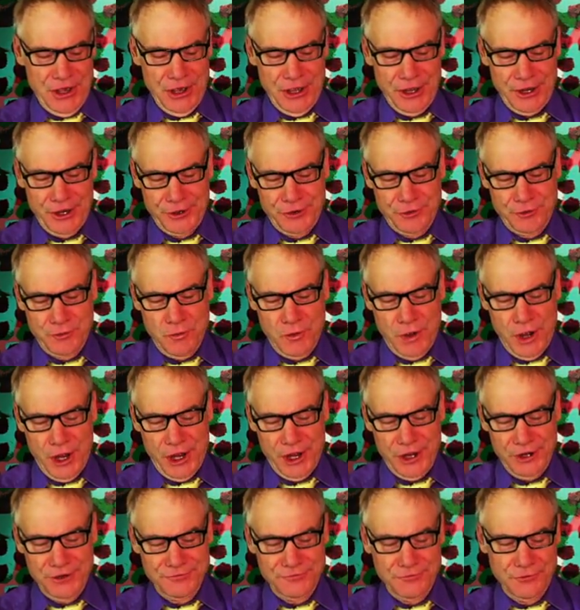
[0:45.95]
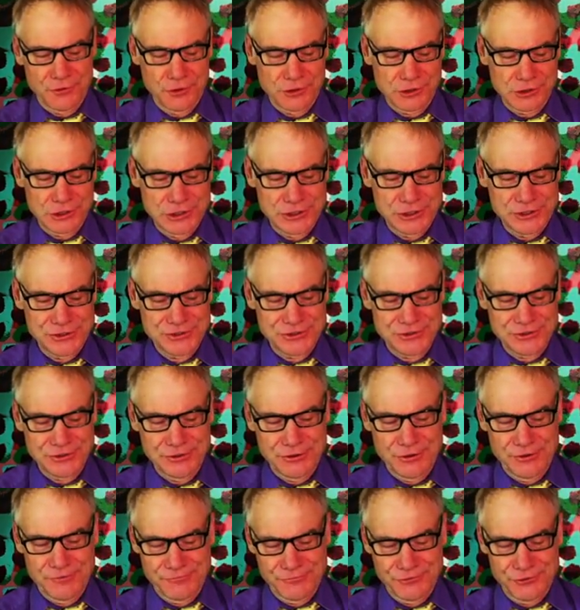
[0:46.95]
and quiet for at least
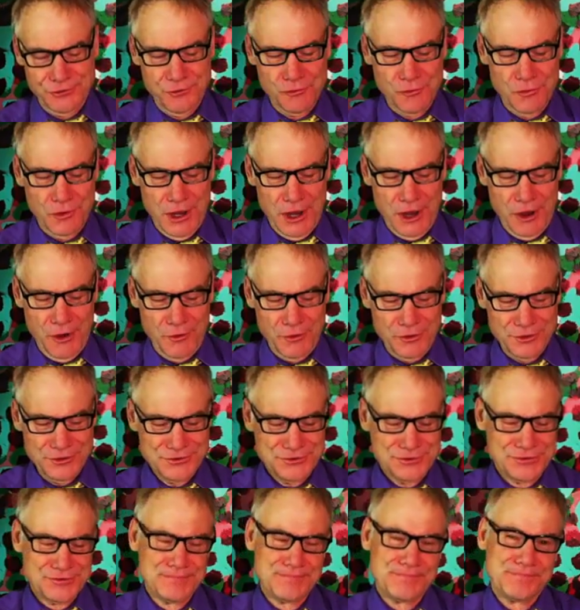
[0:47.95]
a few hours.